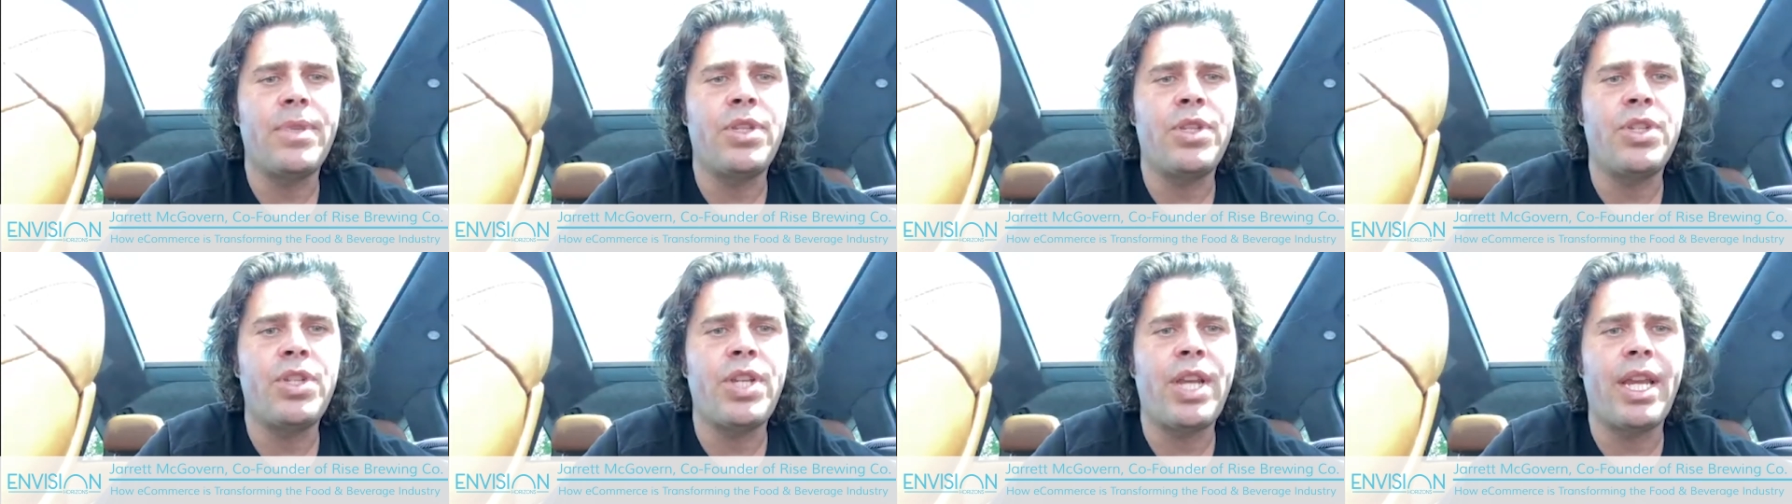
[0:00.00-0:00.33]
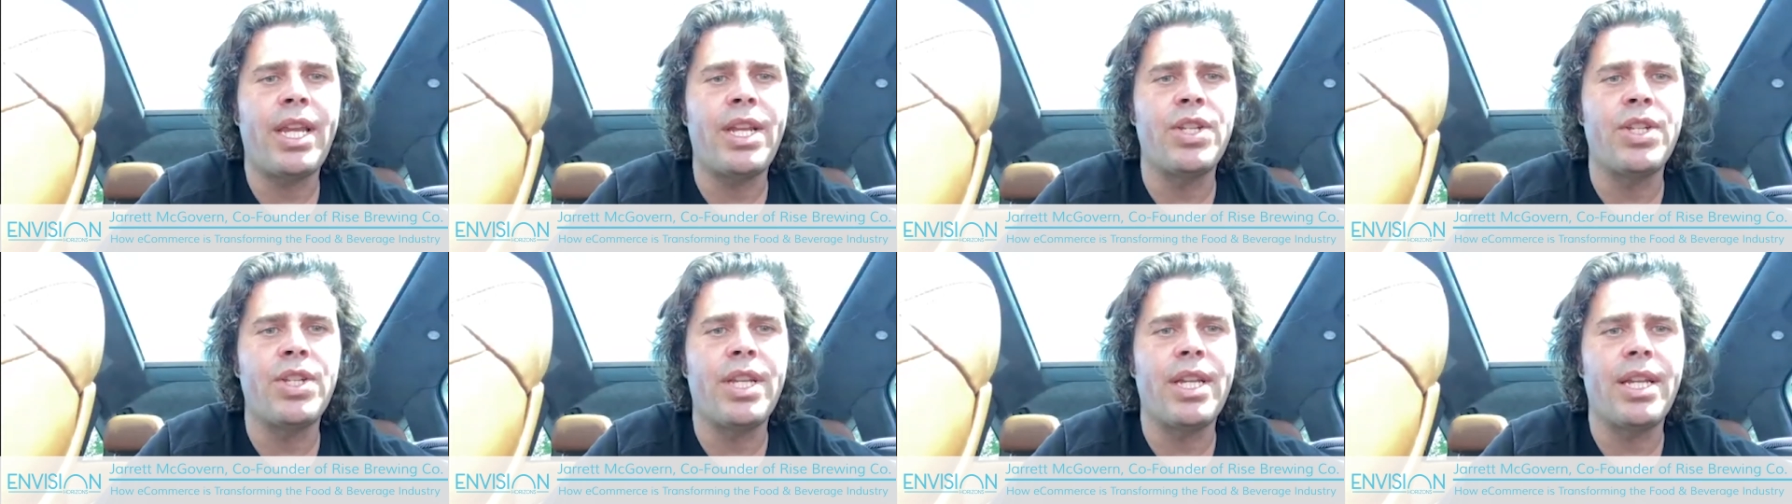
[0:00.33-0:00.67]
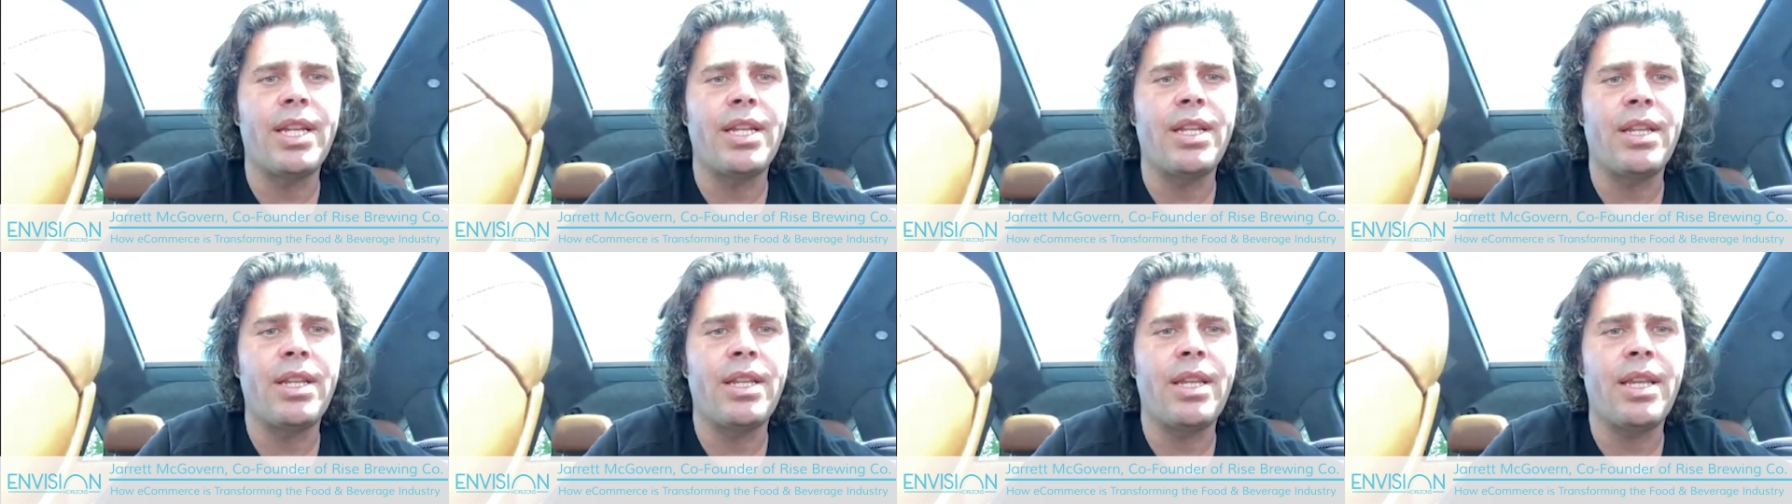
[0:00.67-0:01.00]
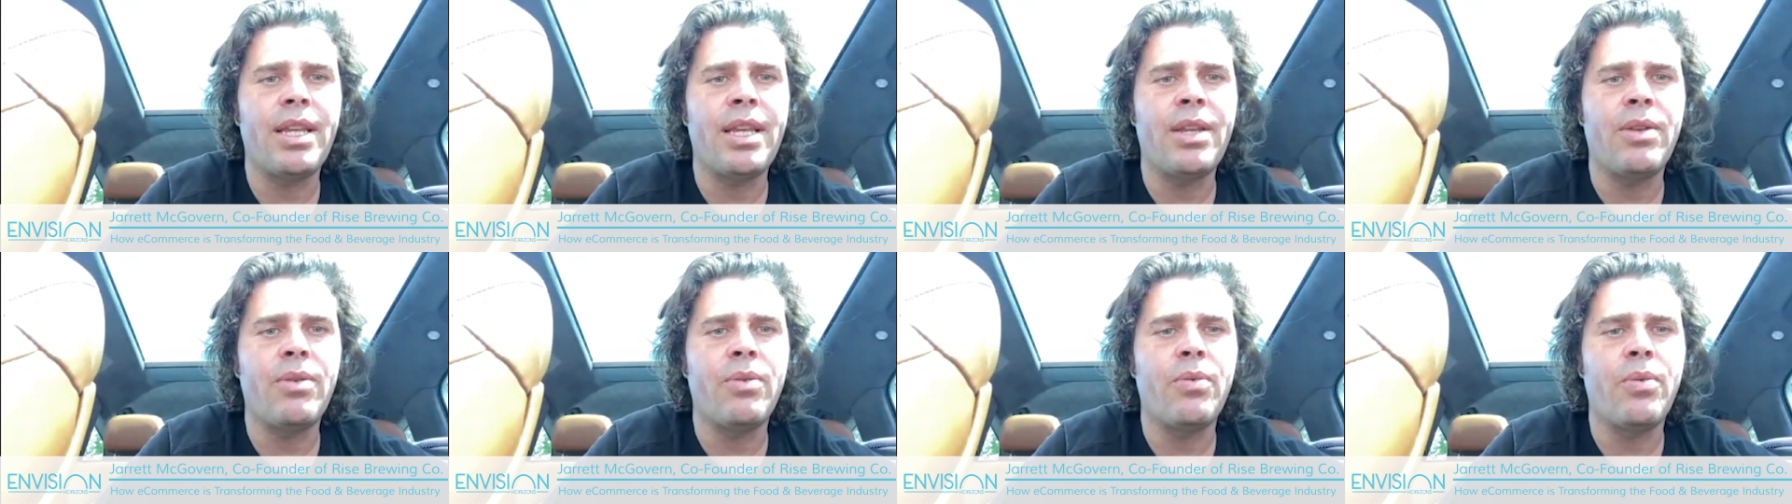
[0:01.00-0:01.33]
changing
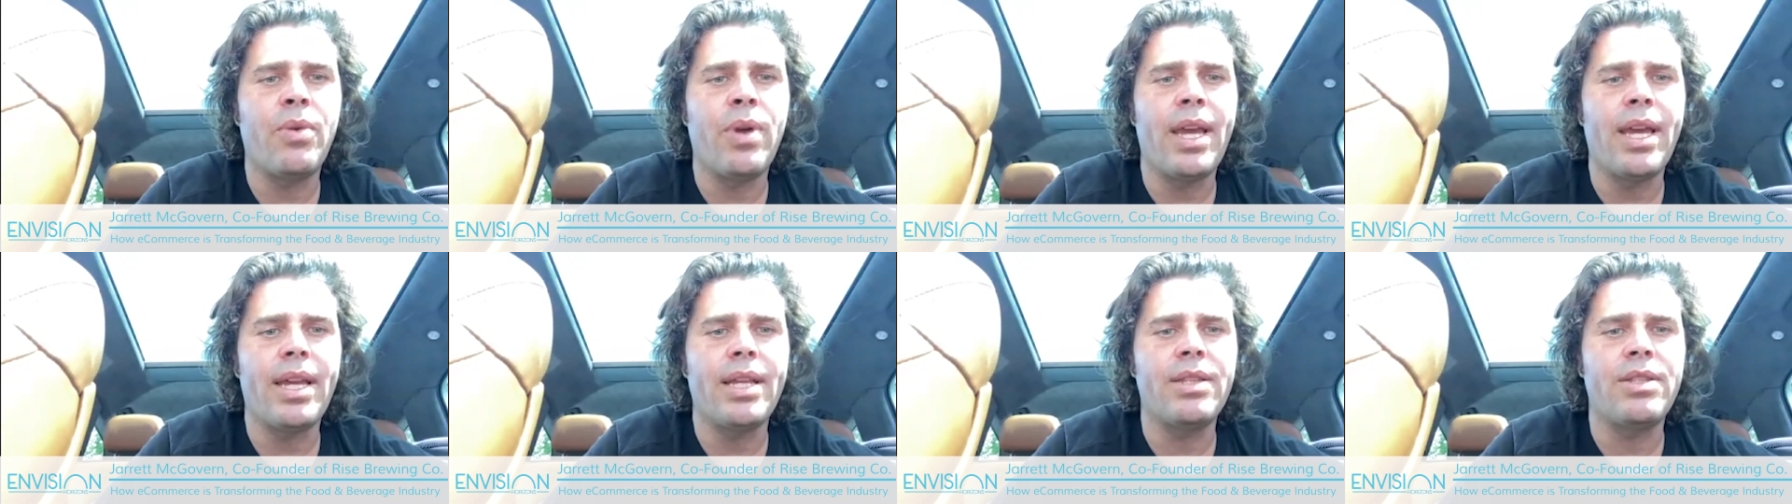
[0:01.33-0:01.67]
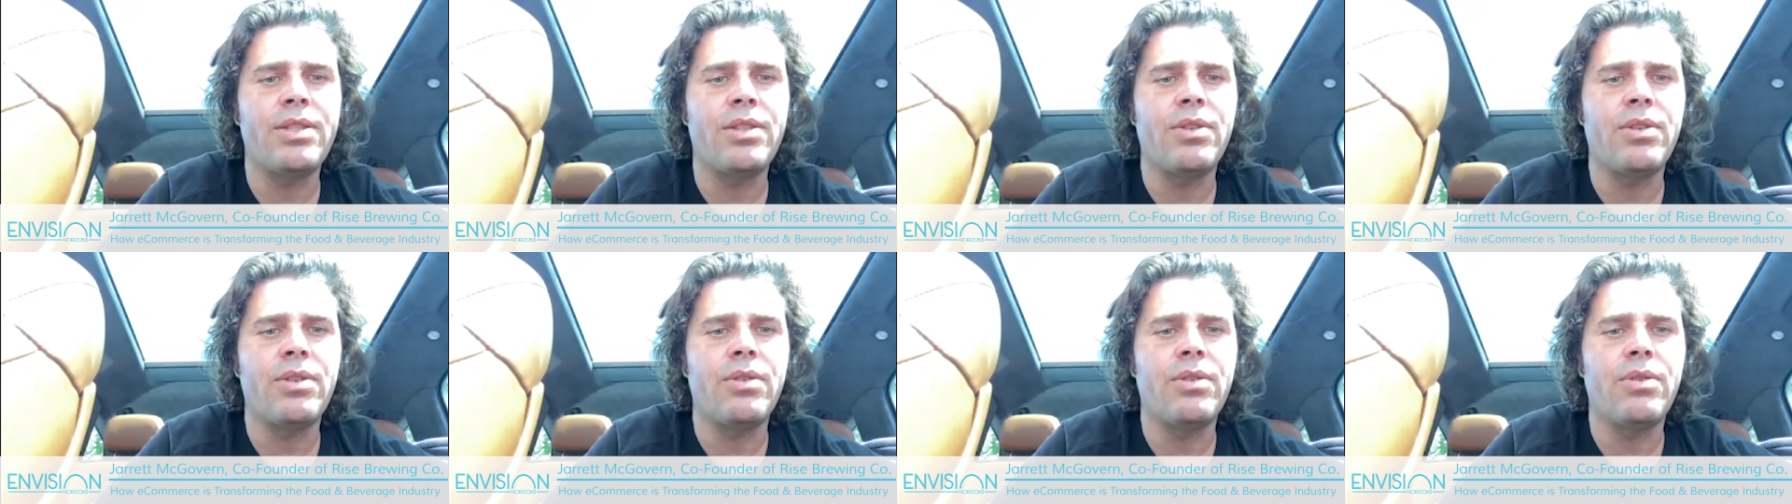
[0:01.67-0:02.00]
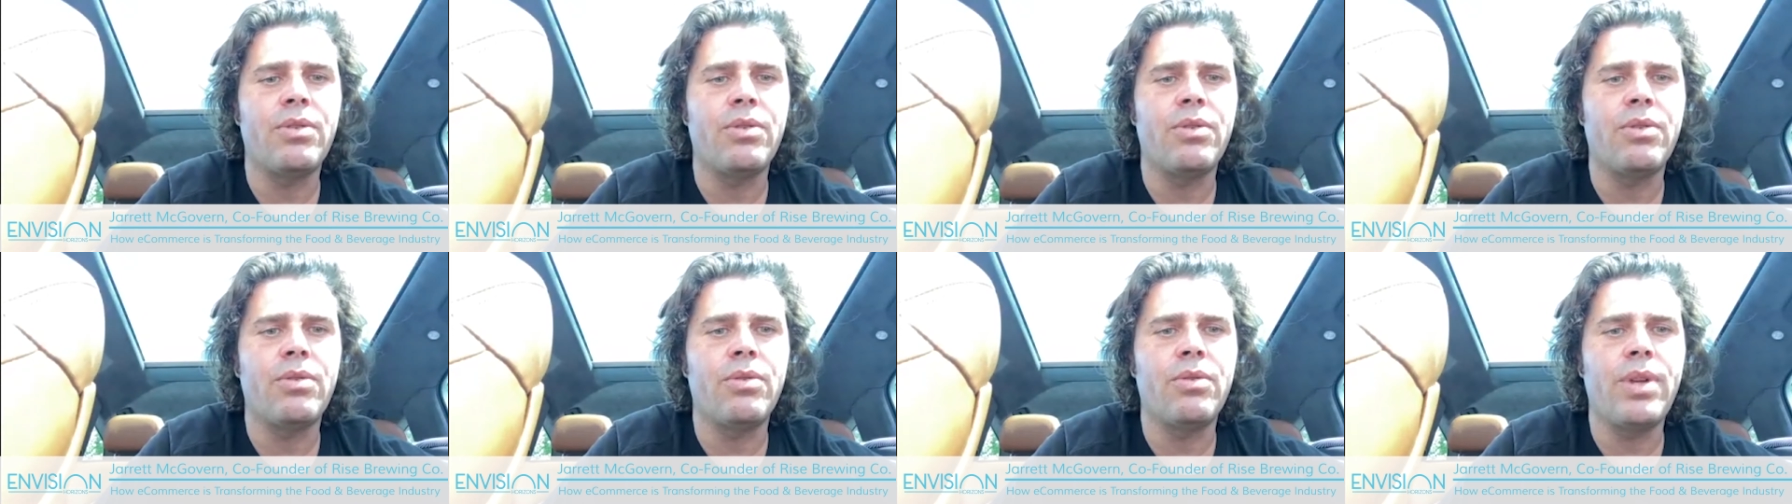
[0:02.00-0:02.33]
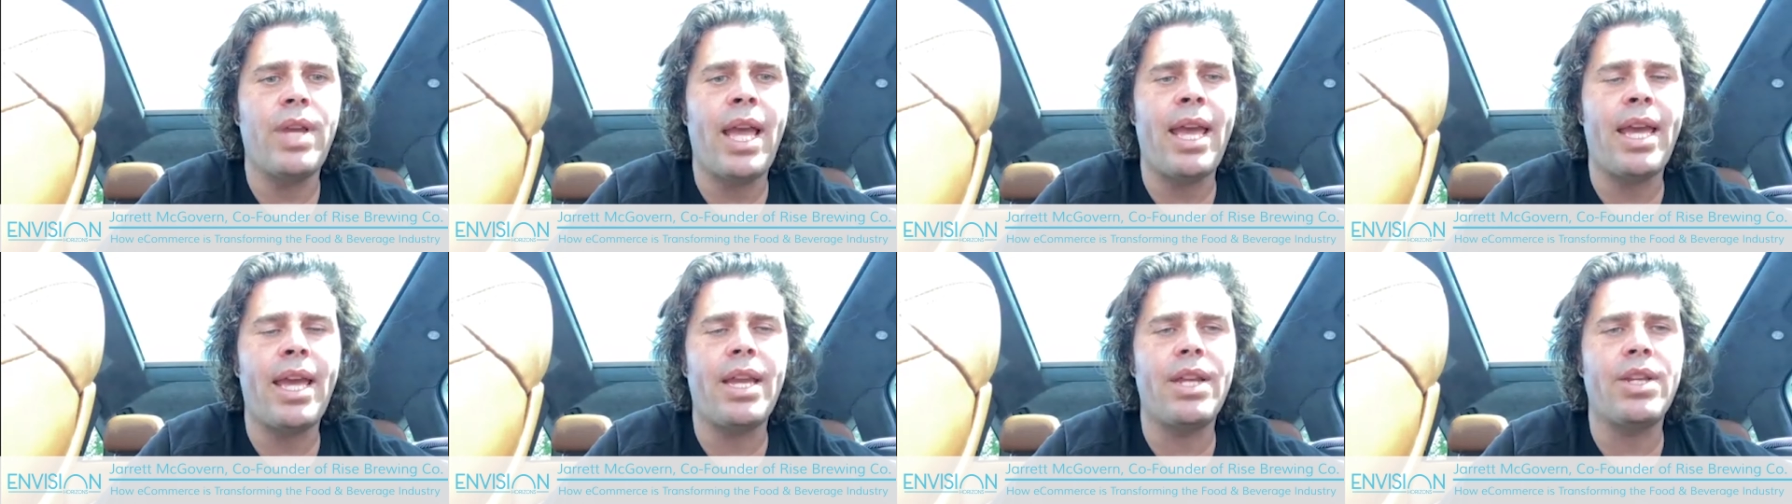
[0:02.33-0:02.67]
in a way to
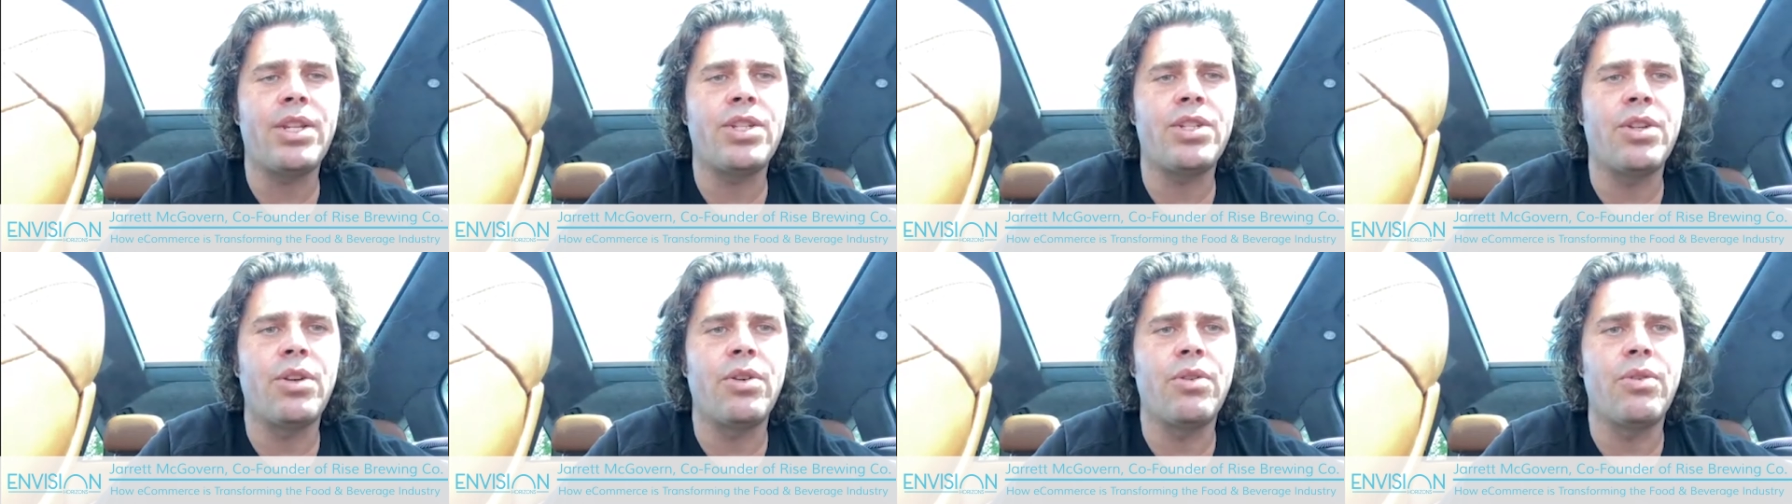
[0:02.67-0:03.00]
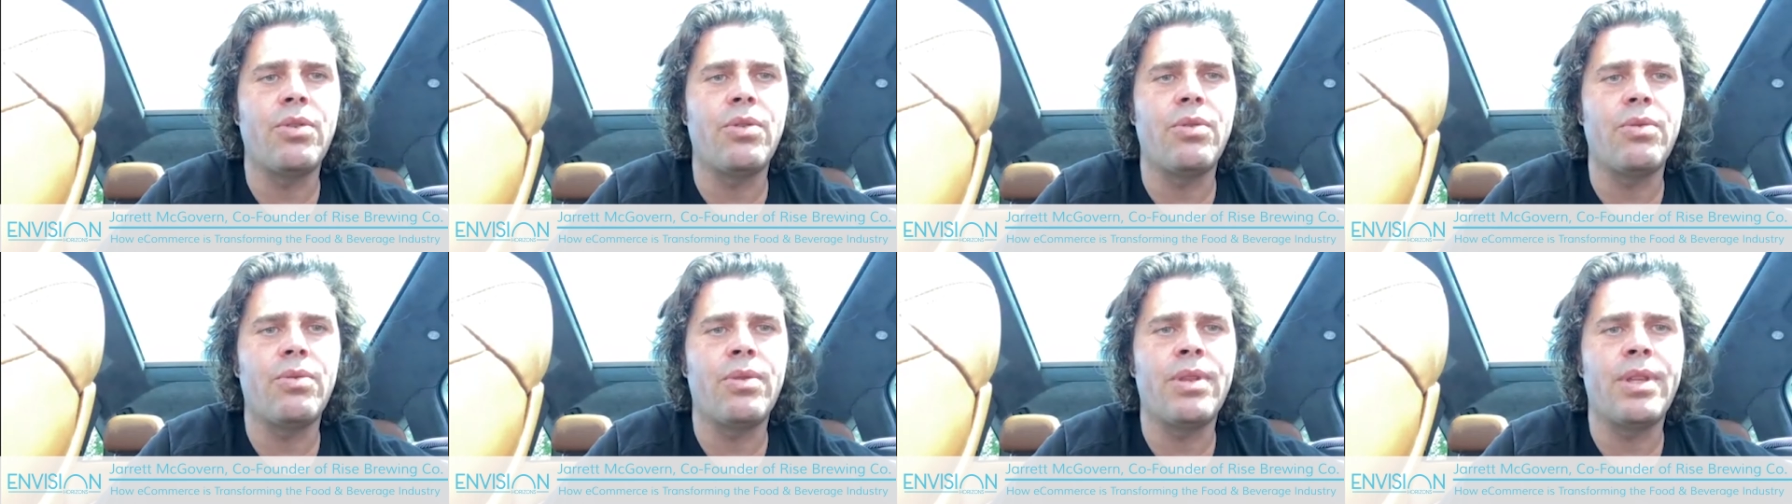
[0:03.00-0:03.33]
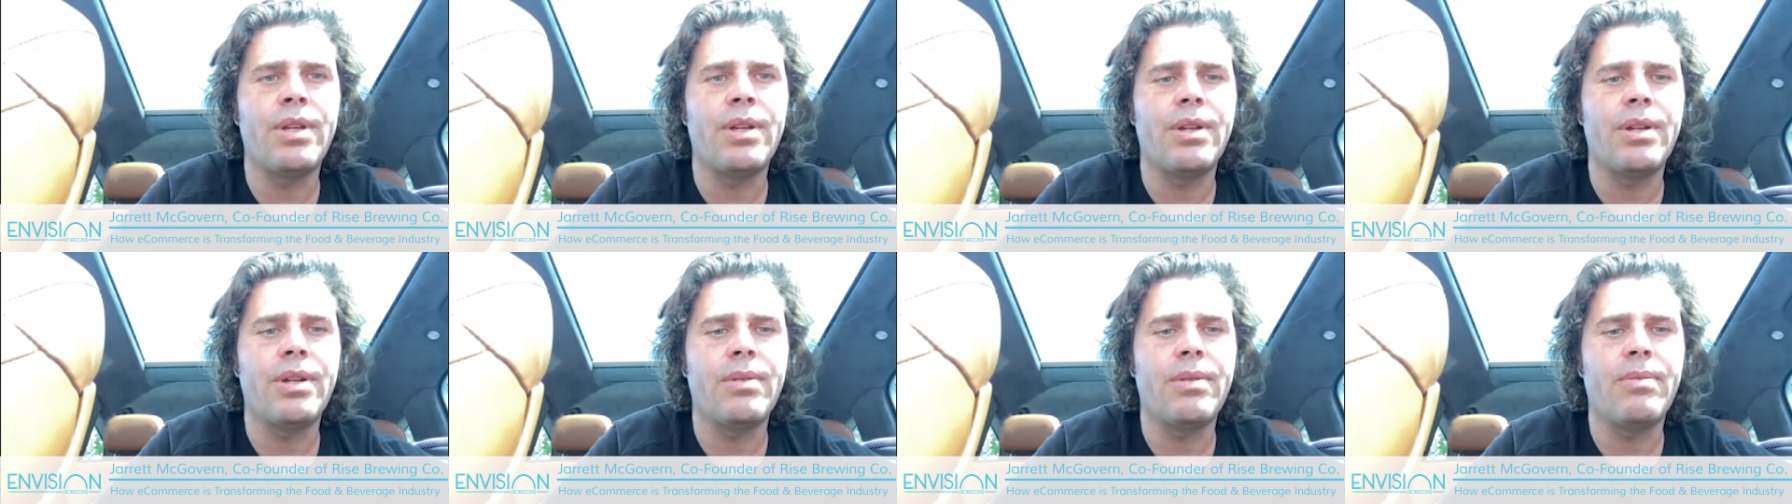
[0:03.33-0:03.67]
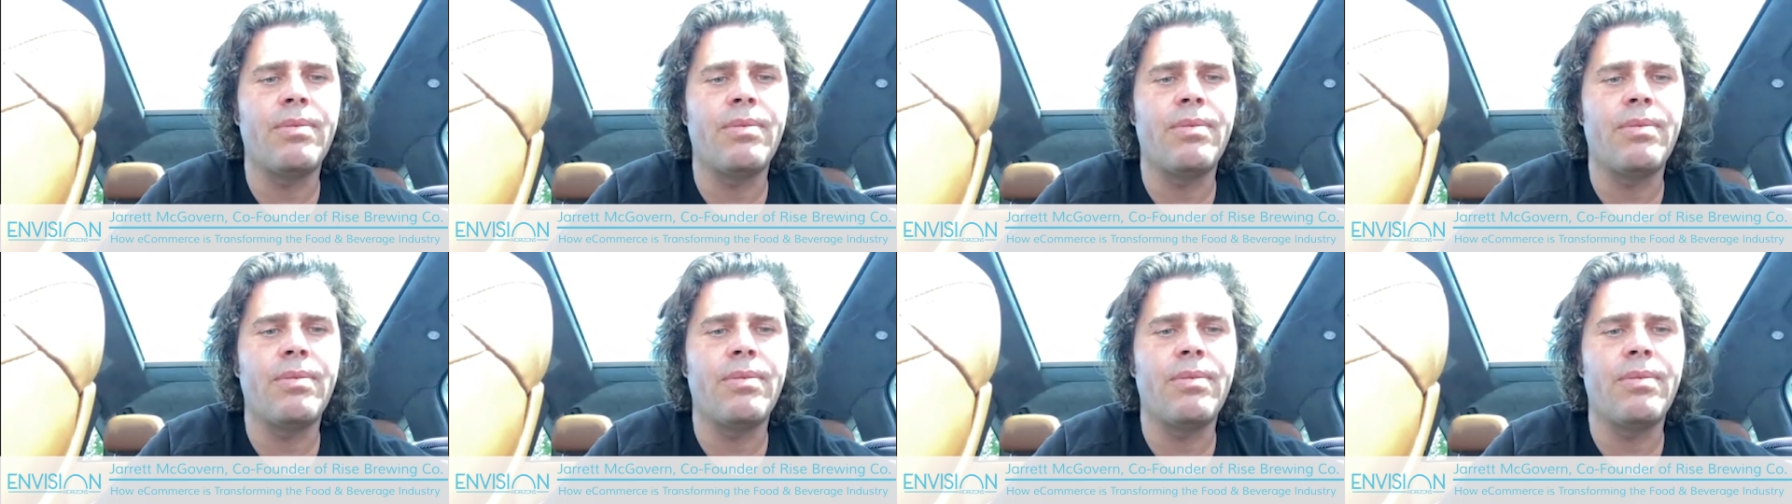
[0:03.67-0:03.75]
show the